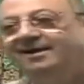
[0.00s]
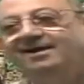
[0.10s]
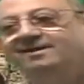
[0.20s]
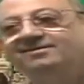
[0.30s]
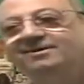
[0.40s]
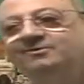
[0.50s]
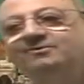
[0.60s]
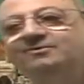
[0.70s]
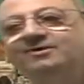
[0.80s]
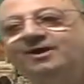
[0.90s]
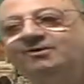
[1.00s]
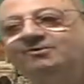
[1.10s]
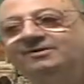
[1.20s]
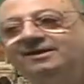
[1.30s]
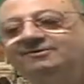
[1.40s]
ahsanu
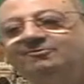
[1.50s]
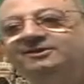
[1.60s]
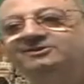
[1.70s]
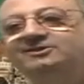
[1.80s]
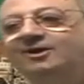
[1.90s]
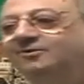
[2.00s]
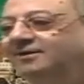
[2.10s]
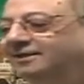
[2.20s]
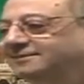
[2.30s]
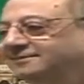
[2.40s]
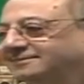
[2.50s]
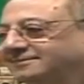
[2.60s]
kaulan. What is kaulan?